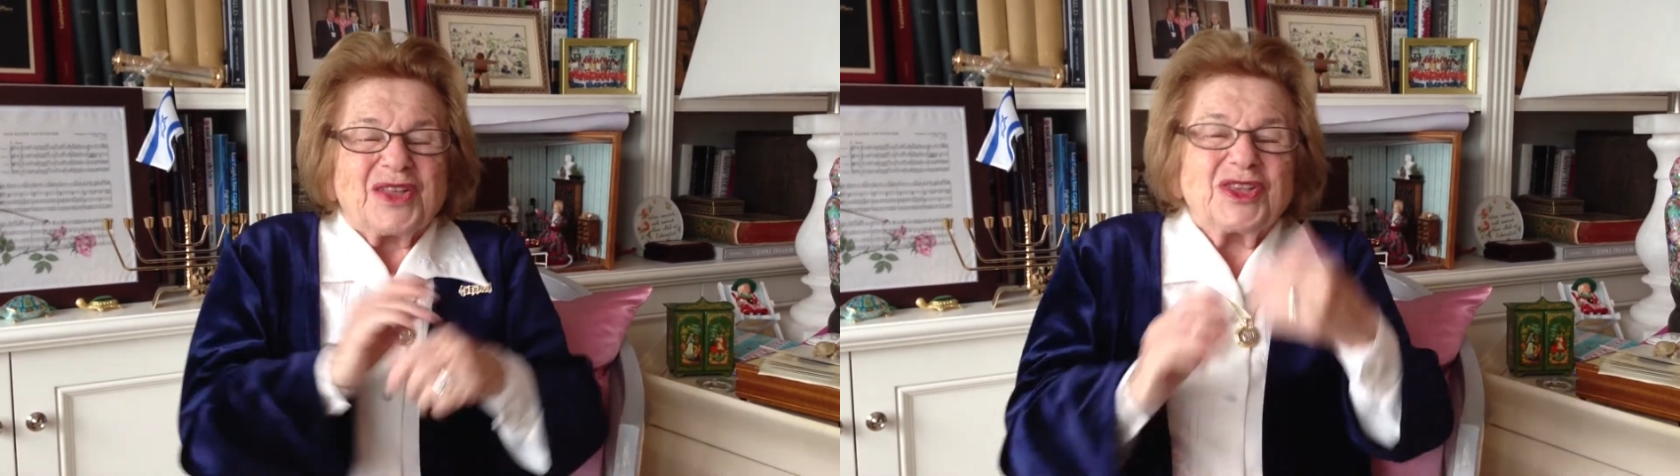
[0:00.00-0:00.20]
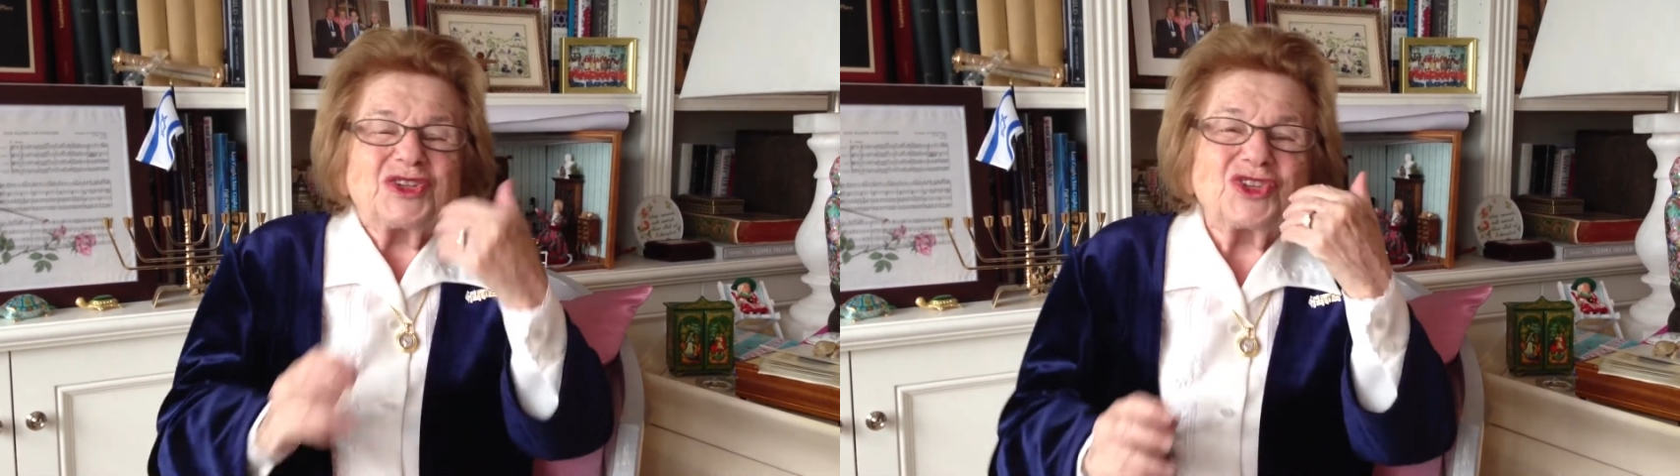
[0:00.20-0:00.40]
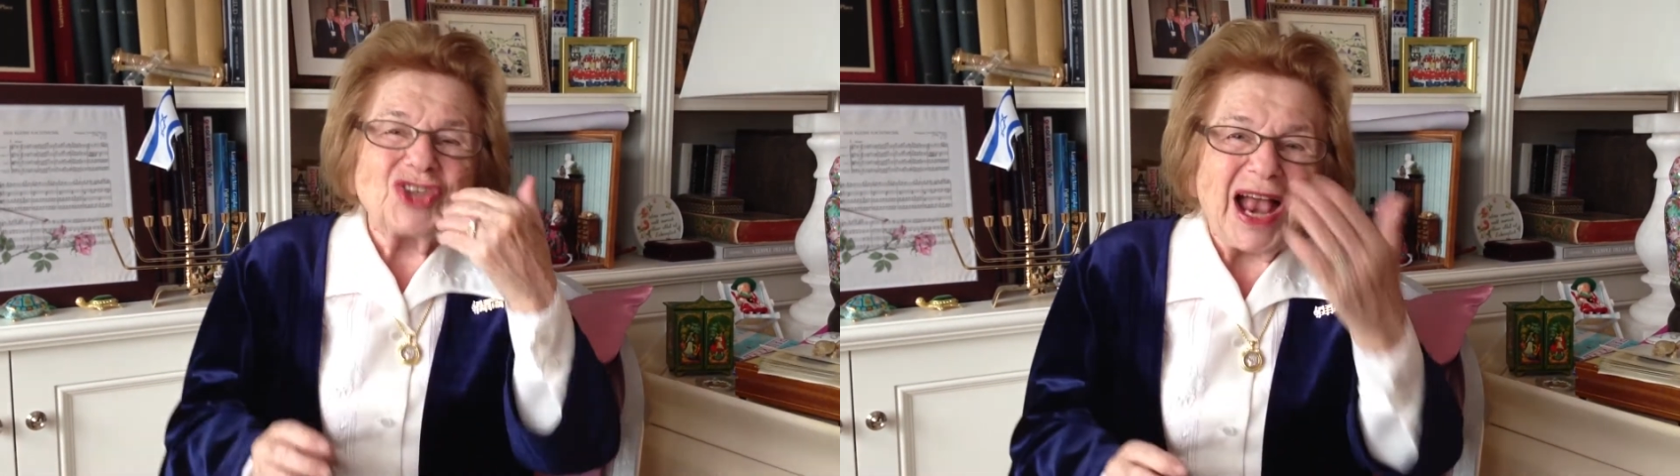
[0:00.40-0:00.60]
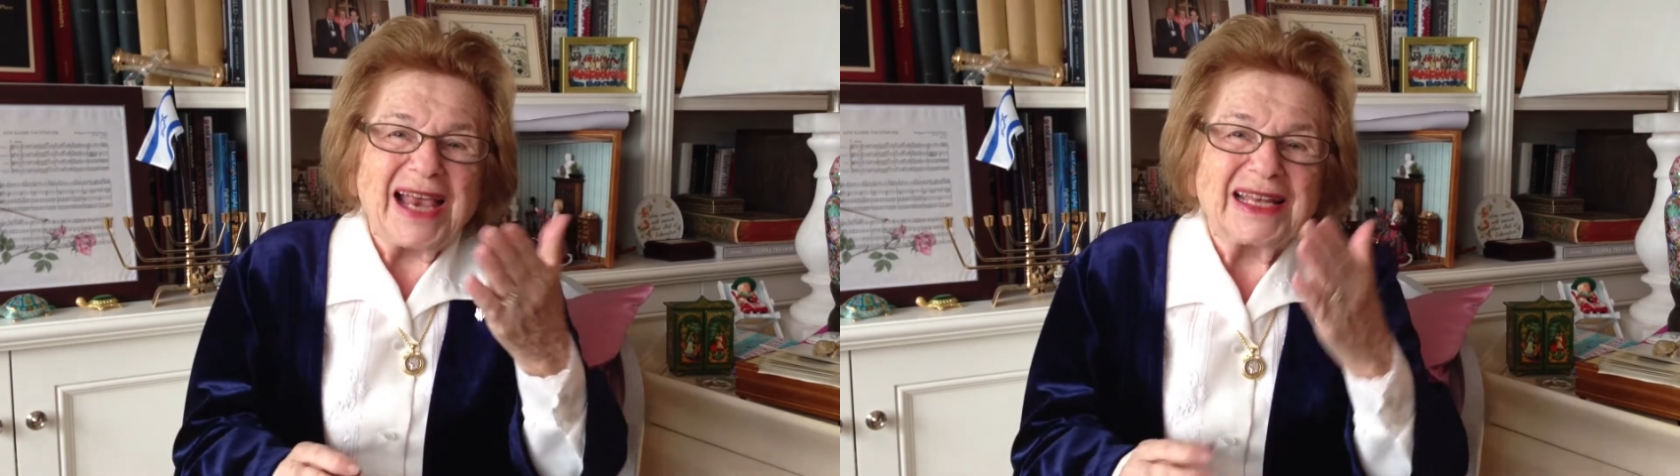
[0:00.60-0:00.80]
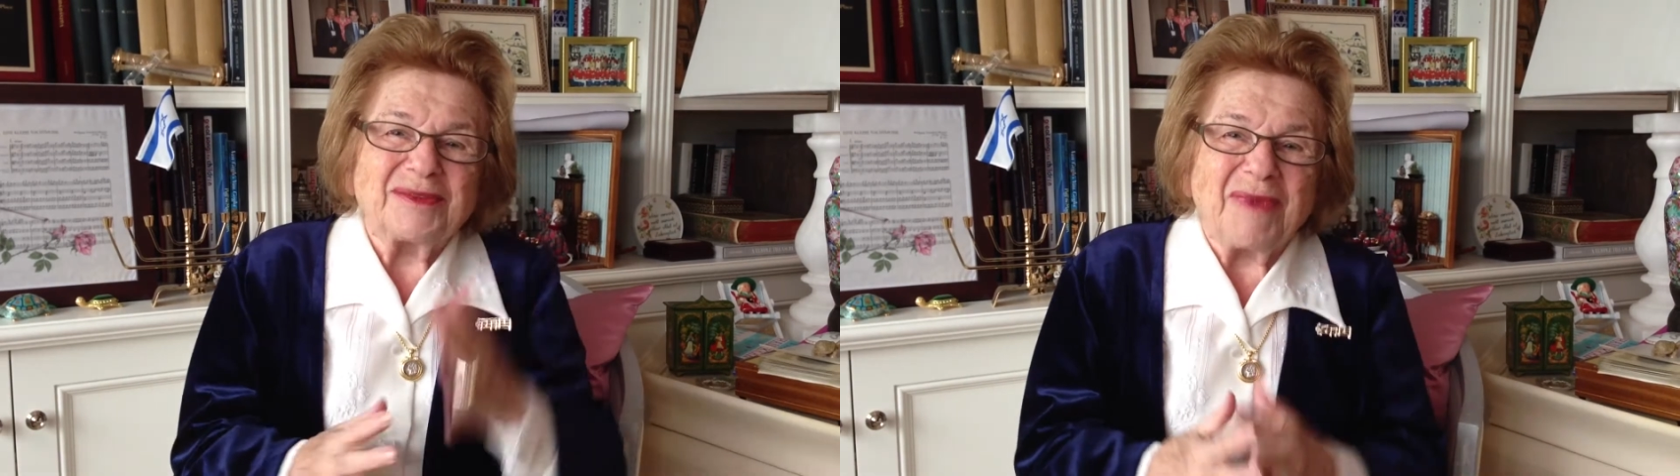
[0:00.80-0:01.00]
The
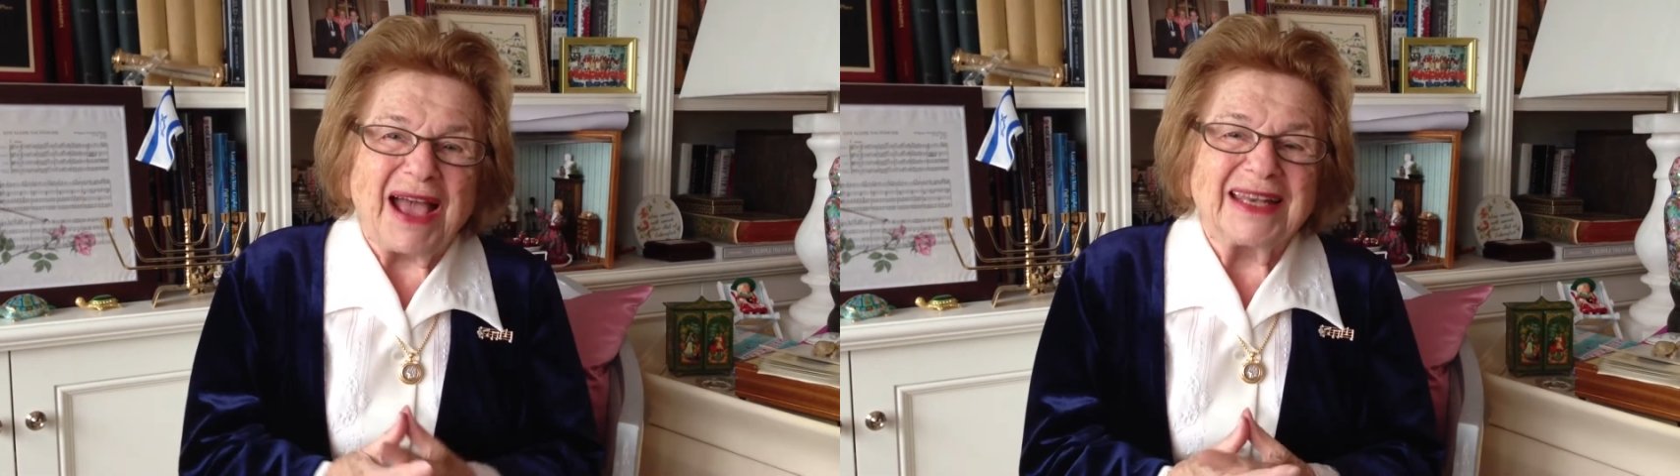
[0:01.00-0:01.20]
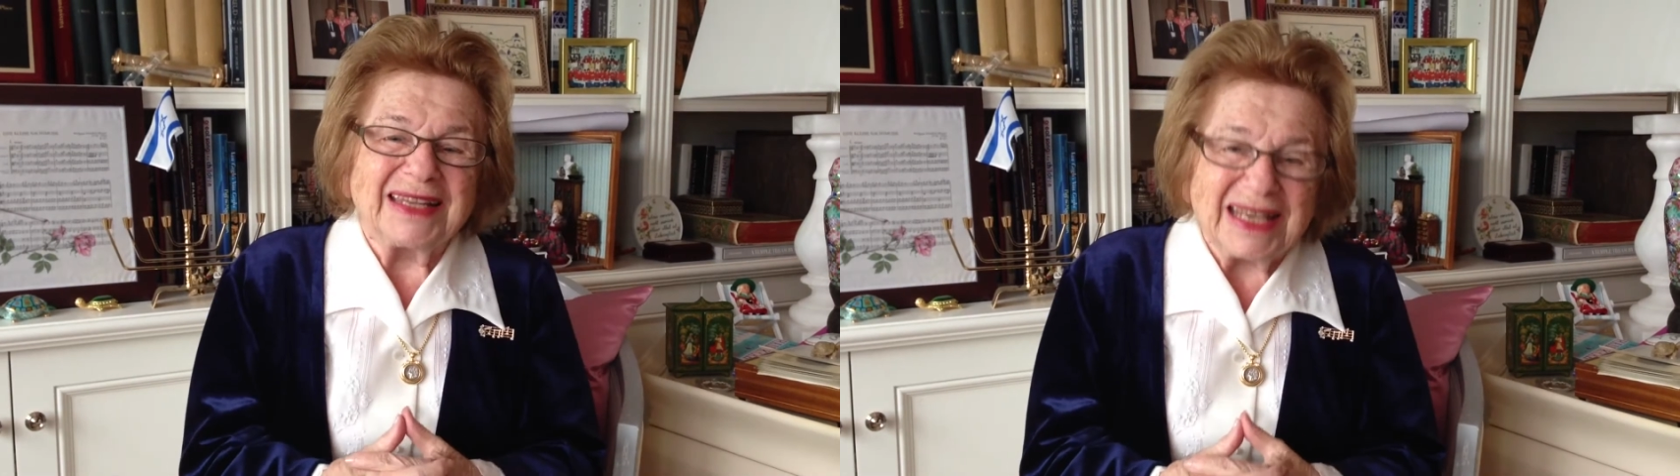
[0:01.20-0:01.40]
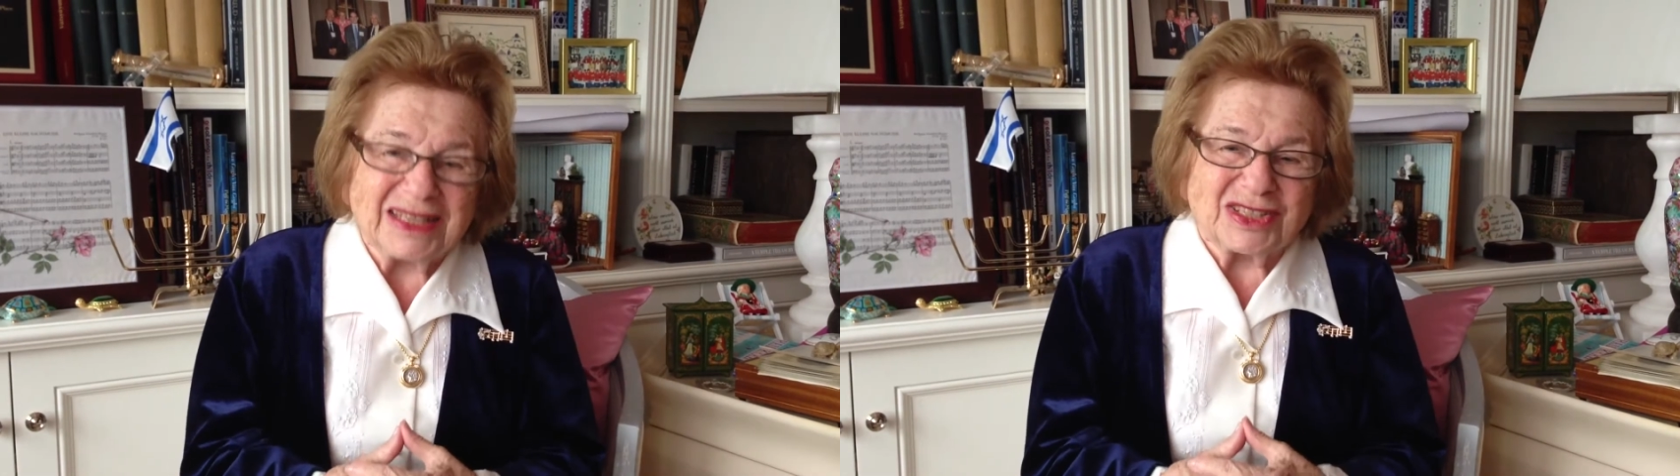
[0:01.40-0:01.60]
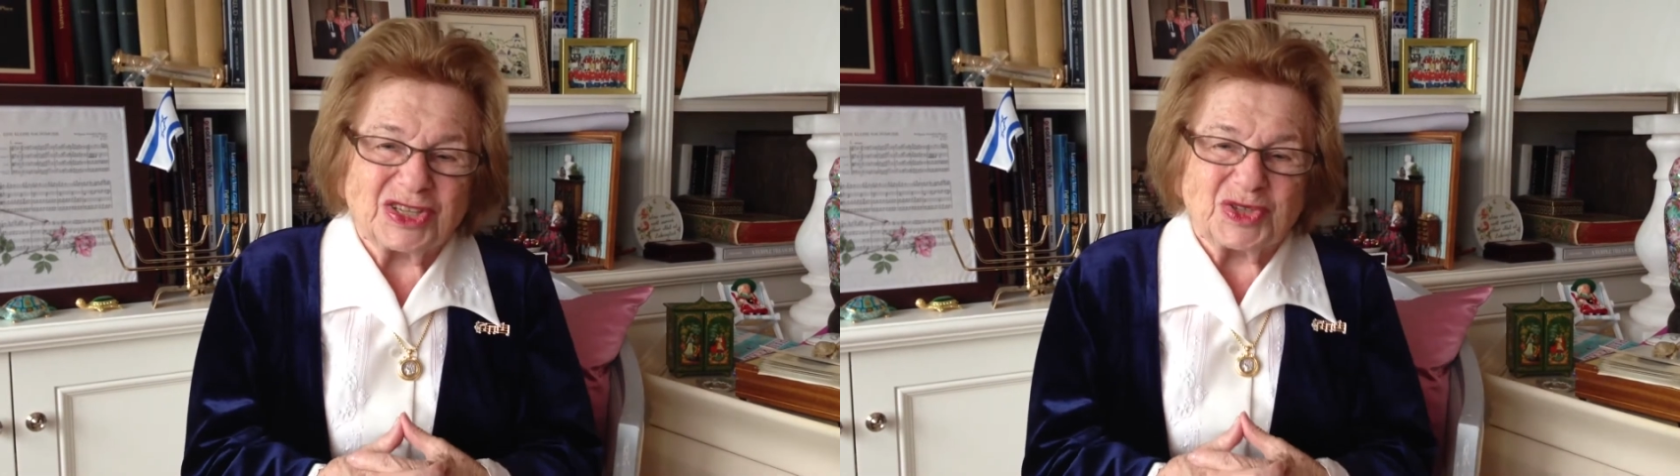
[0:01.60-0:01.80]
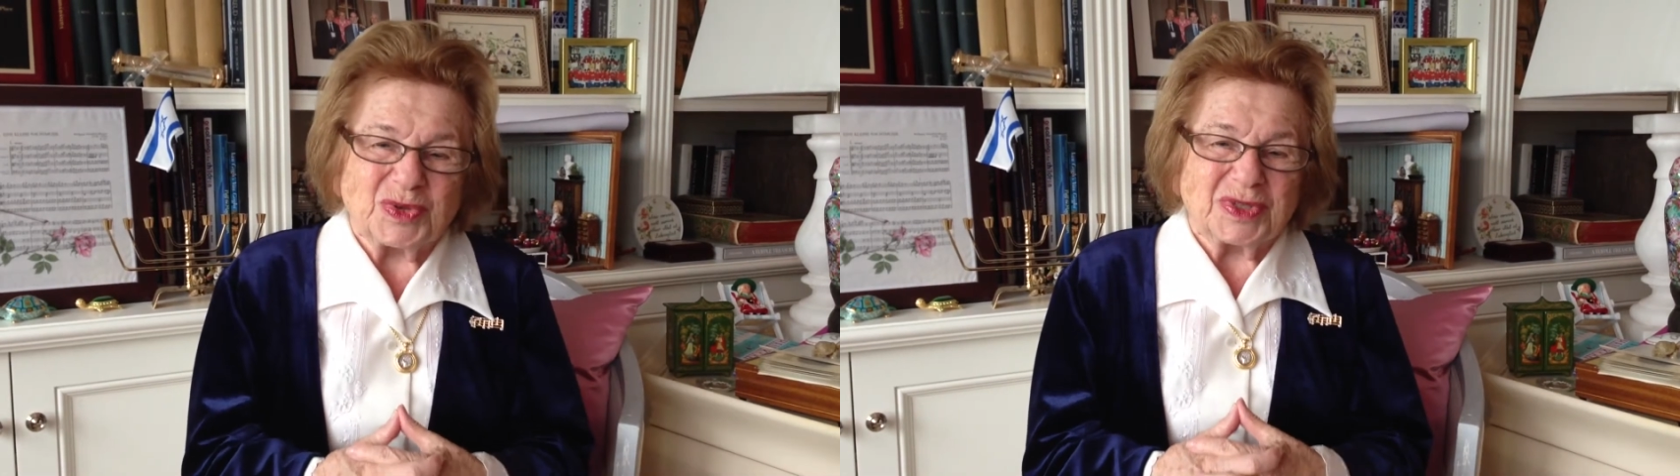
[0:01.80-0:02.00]
Child Mind
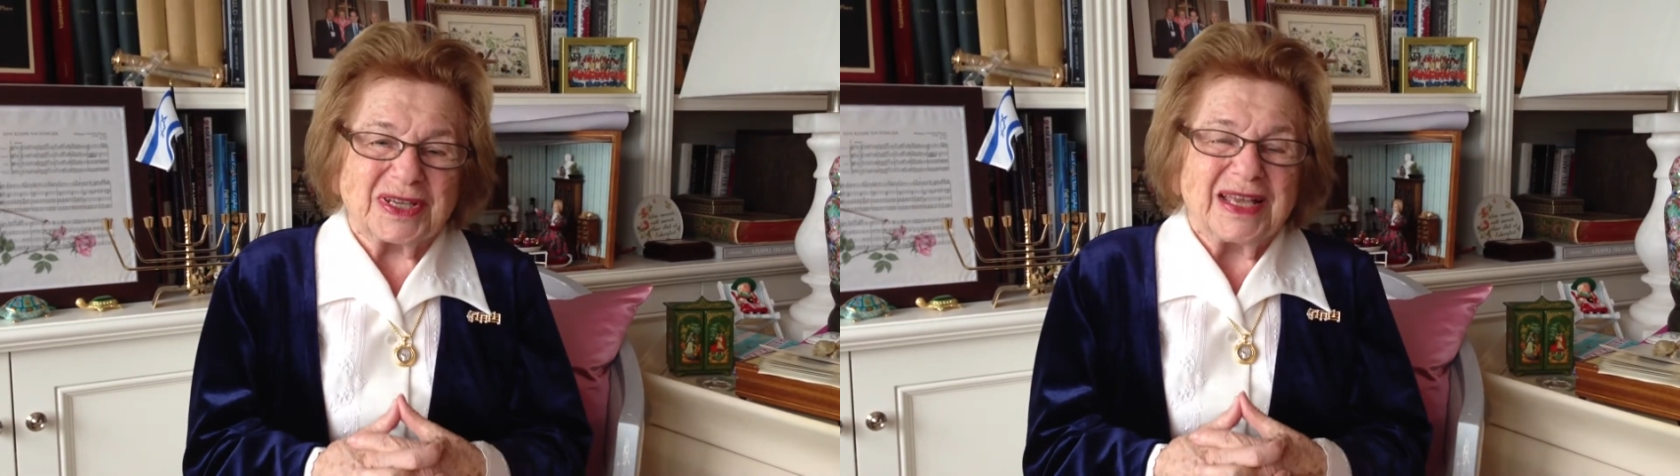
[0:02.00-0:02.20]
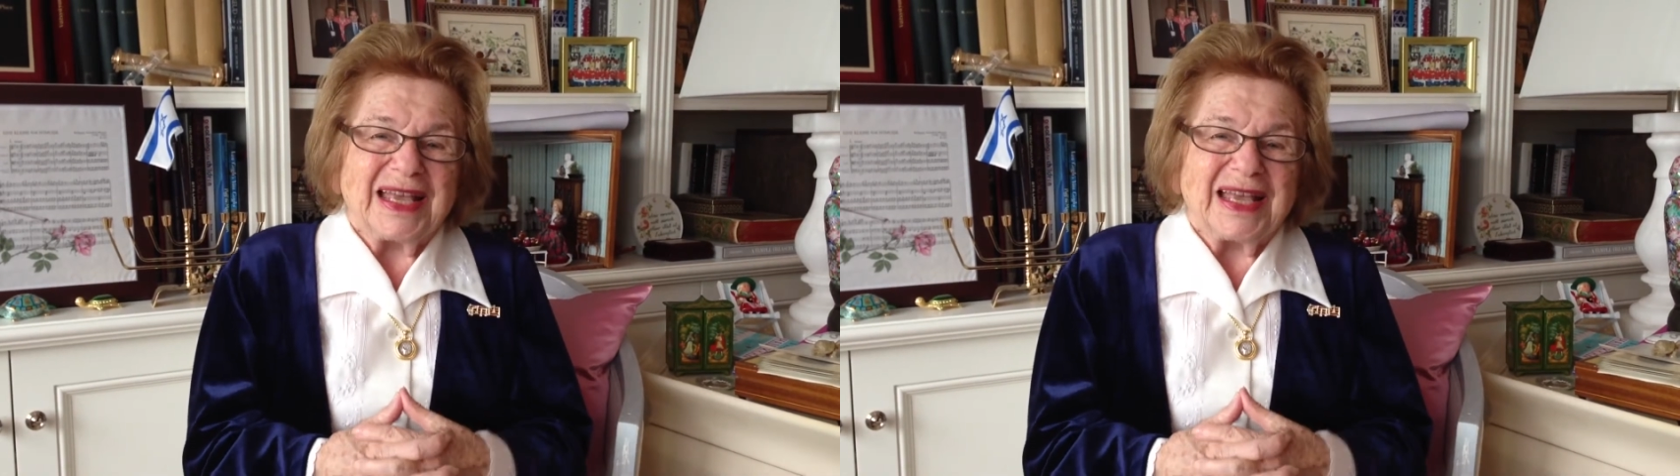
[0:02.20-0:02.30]
Institute